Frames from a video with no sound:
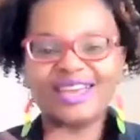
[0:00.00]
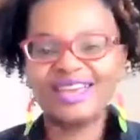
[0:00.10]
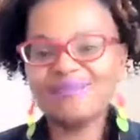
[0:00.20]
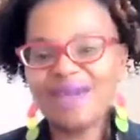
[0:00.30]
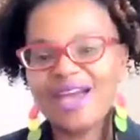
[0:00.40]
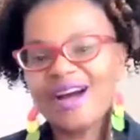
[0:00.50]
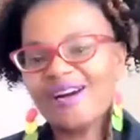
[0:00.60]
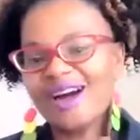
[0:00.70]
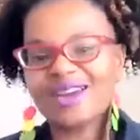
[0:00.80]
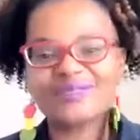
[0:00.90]
email,
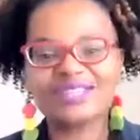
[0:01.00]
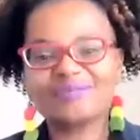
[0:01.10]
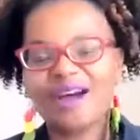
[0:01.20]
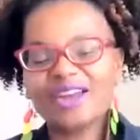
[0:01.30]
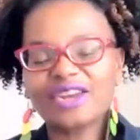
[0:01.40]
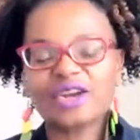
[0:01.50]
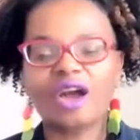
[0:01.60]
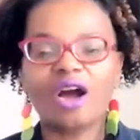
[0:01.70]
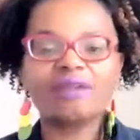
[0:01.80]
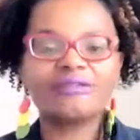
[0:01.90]
autoresponder,
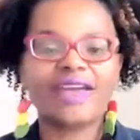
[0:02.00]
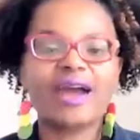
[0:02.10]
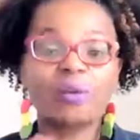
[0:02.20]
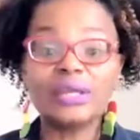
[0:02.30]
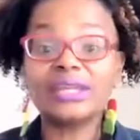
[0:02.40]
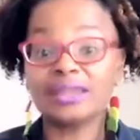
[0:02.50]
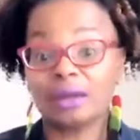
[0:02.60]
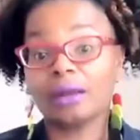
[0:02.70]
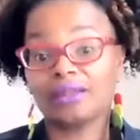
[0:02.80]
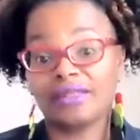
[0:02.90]
all of that. We need
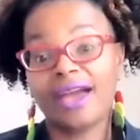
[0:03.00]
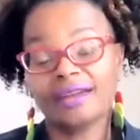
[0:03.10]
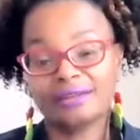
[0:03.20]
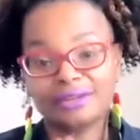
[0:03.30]
all of that.